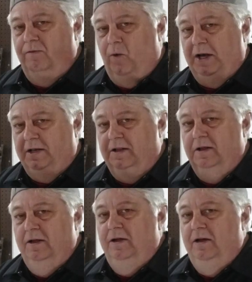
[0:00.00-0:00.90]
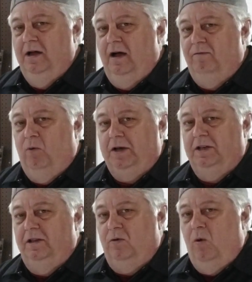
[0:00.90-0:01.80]
of what, of
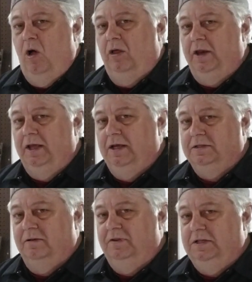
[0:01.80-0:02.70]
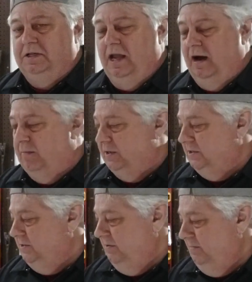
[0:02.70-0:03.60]
what the quality is of these cameras.